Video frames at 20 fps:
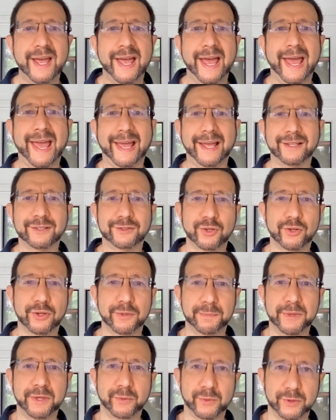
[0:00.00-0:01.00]
And so
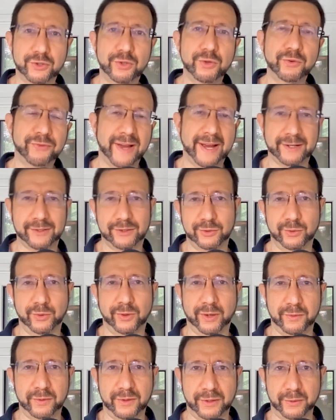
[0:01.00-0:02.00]
there were two factors
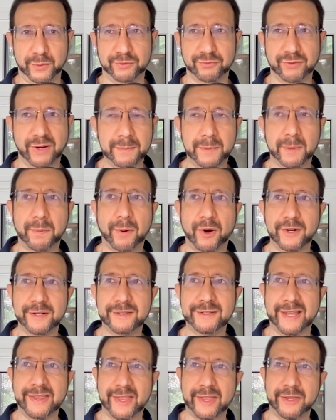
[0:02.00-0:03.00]
going on. There was rainbow
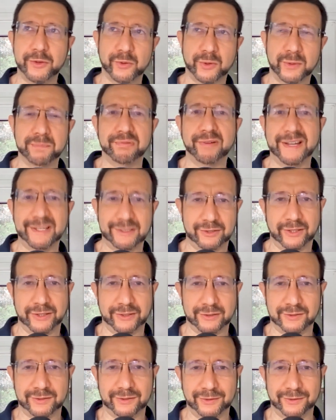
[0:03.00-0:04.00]
parties, and then there were
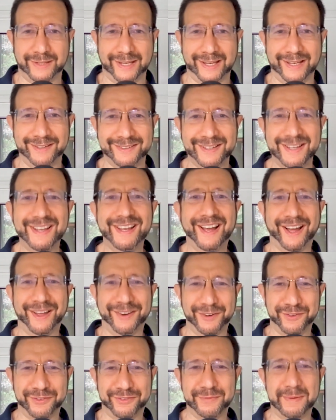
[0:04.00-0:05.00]
bracelets, okay? I
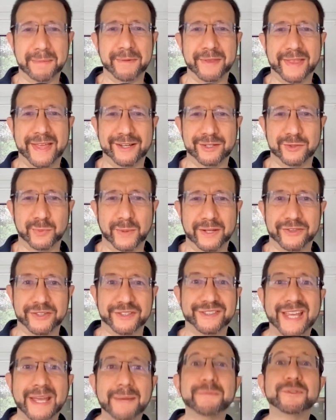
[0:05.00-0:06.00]
don't know if you remember that as well. At the
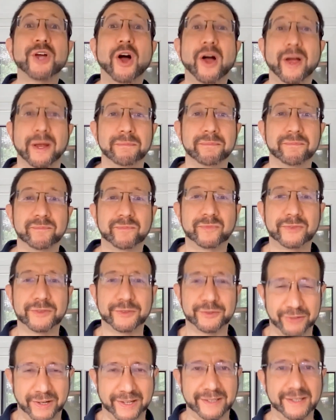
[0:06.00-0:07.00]
same time.
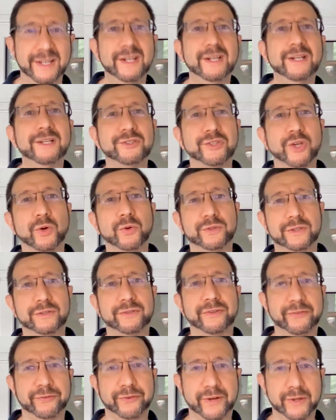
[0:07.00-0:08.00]
Right. Yeah. So
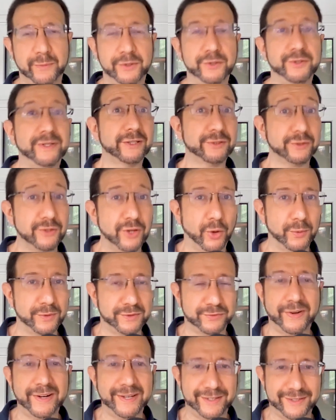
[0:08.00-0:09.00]
just for anyone who doesn't know,
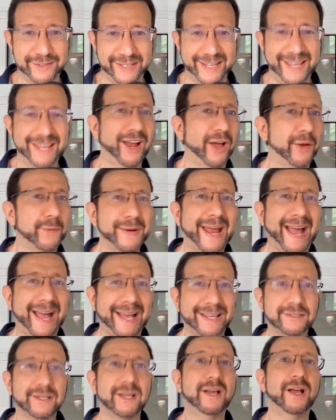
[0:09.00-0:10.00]
it's funny because, again, I would
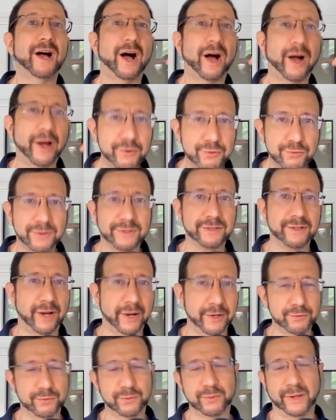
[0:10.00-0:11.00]
ask
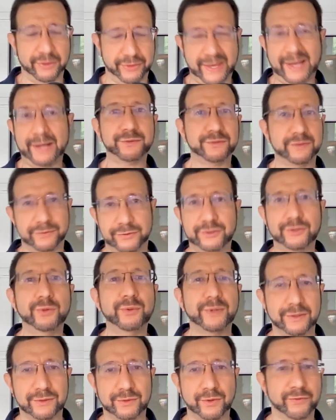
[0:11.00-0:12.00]
thousands of
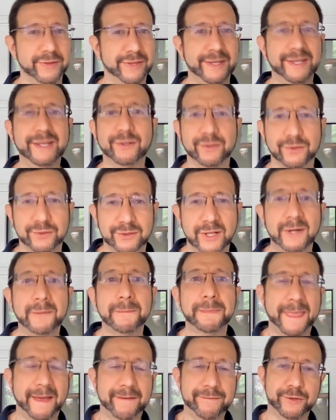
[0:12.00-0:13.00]
students over the years,
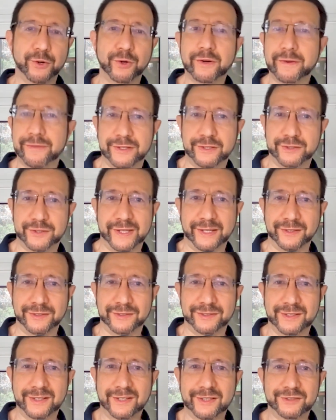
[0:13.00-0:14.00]
have you heard of these
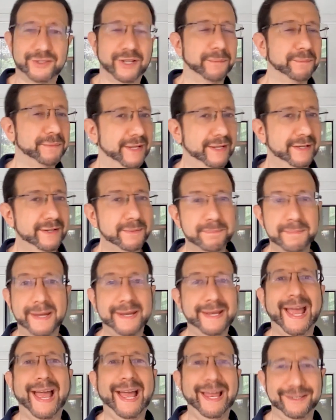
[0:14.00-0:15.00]
things? Some did,
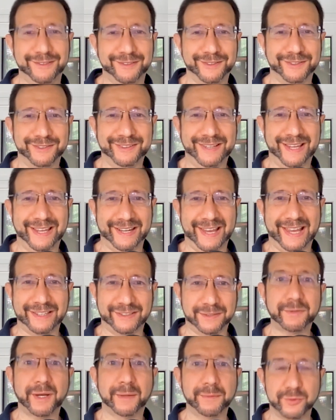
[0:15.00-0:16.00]
many hadn't. And
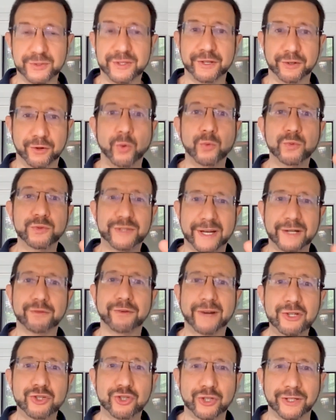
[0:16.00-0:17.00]
sometimes it was their own
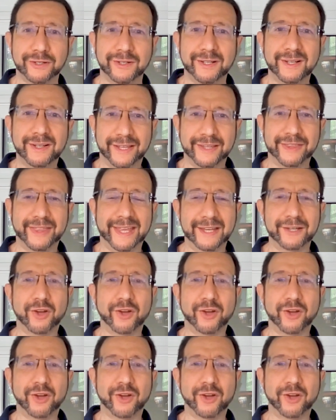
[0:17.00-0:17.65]
generation. Like they had